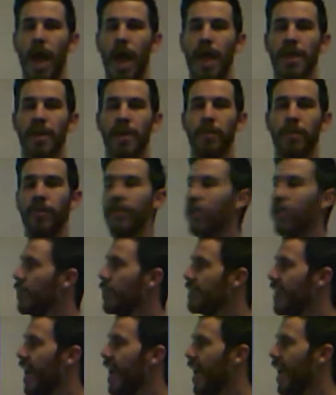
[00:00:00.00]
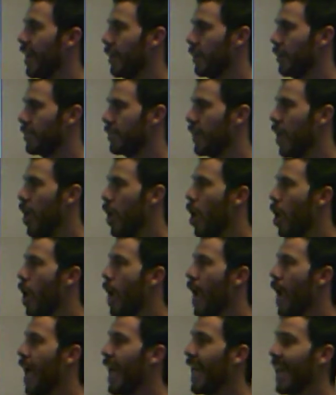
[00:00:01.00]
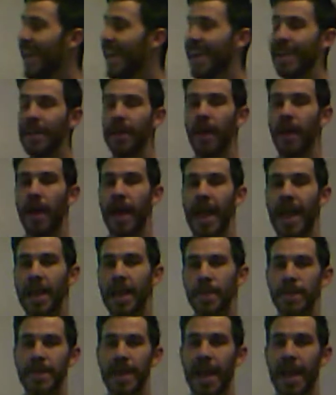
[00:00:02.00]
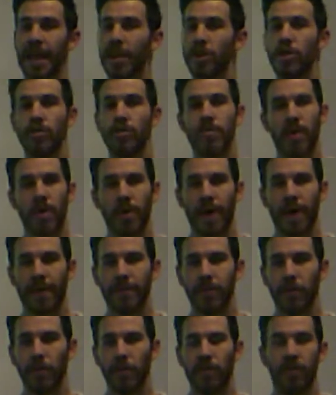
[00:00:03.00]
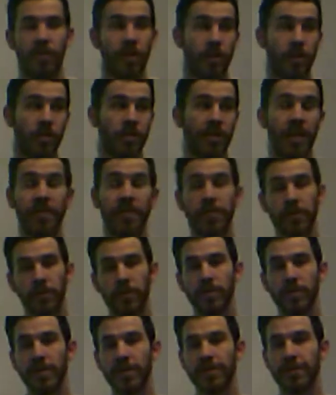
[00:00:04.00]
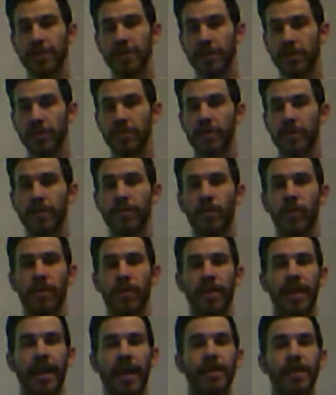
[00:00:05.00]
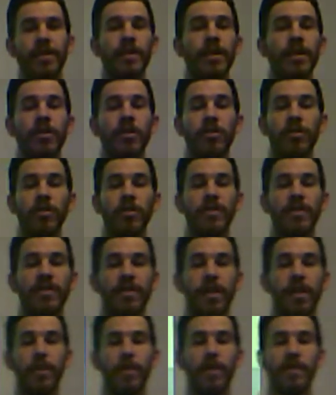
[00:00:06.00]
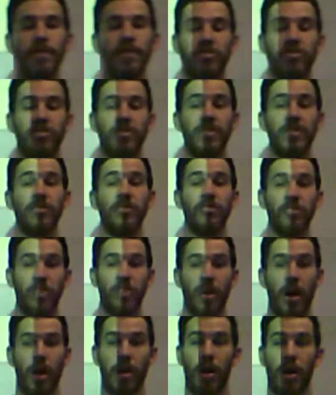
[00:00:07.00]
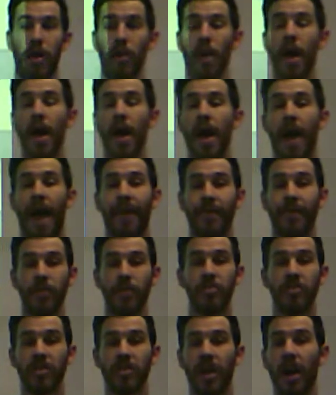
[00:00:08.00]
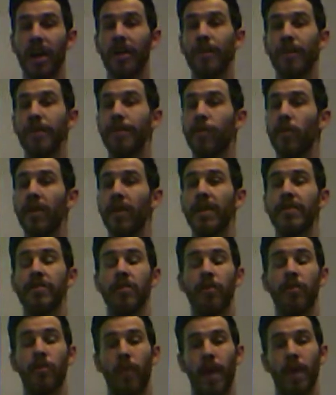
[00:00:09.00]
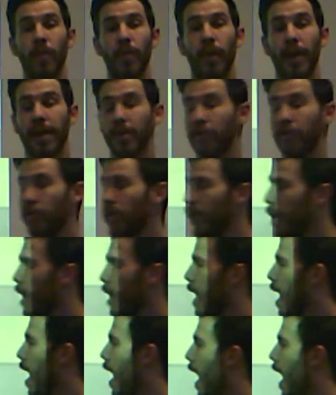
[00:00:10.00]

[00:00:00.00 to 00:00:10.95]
Now moving on to headers. In APA, you don't ever use footers. If you're using footers, more than likely you're using something such as Chicago. I've used Chicago before. It's a great way to do it.